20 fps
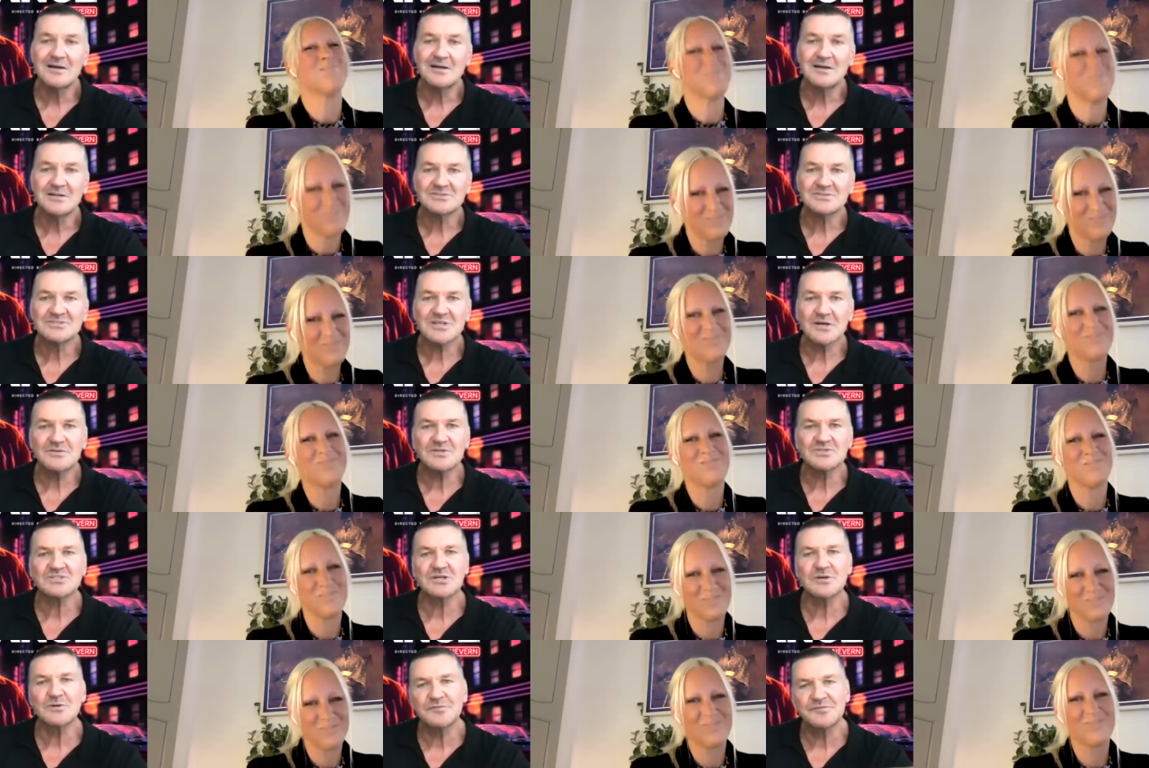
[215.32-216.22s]
Speaker 1: So the two
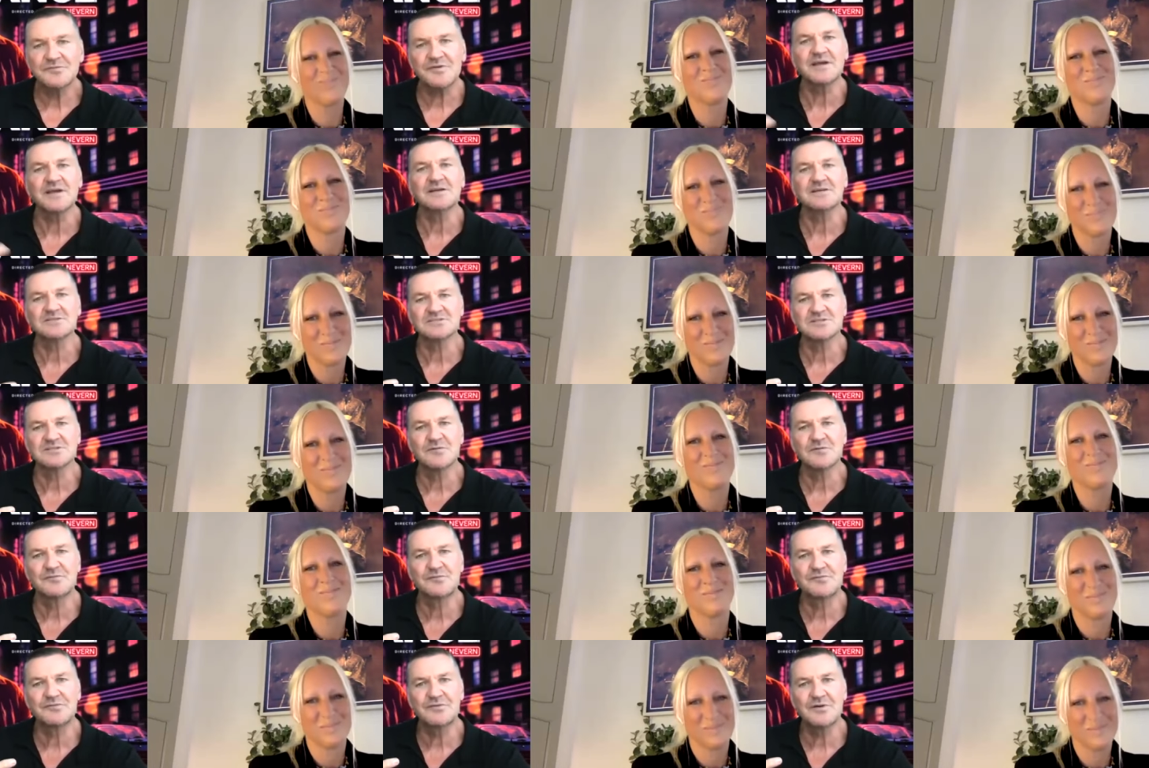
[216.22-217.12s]
things of
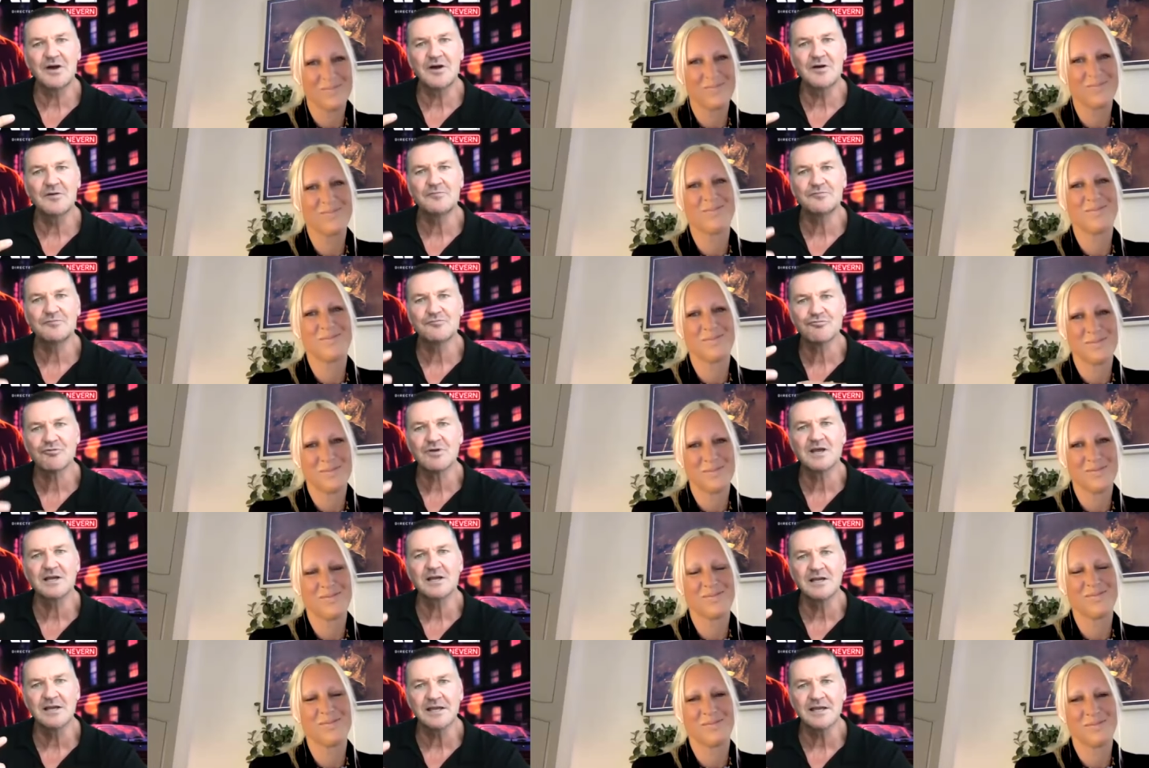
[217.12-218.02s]
of
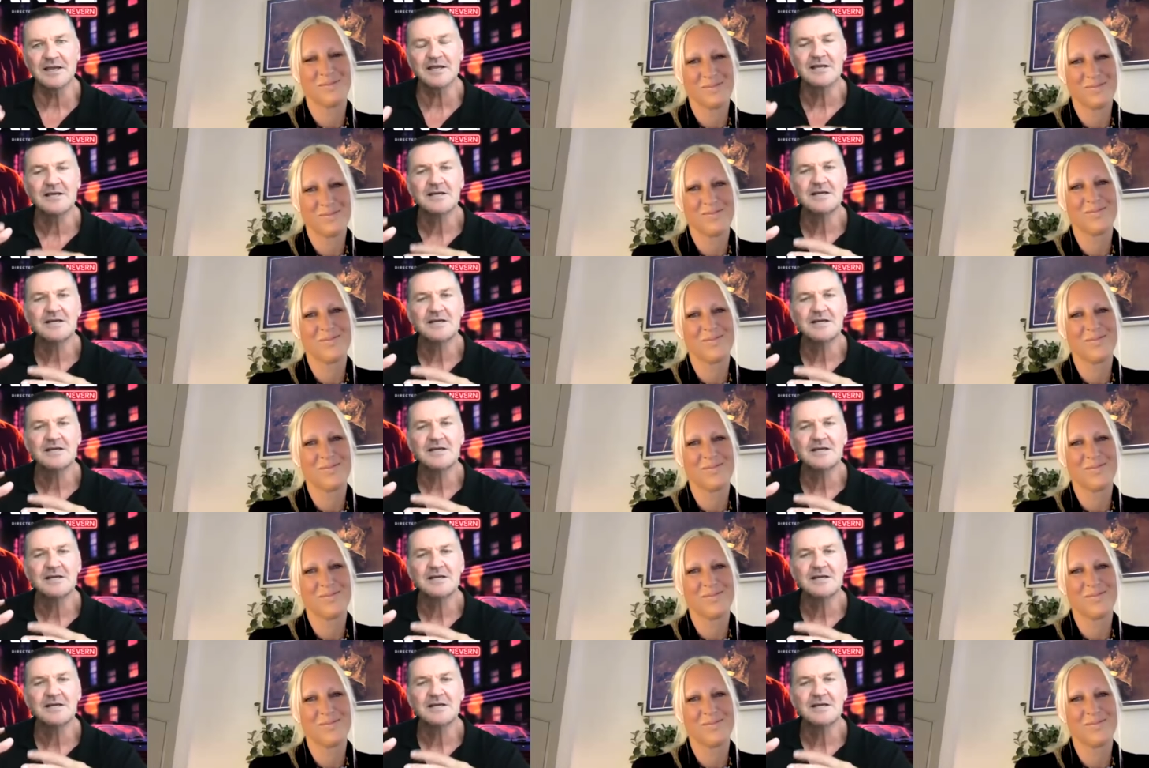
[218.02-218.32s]
really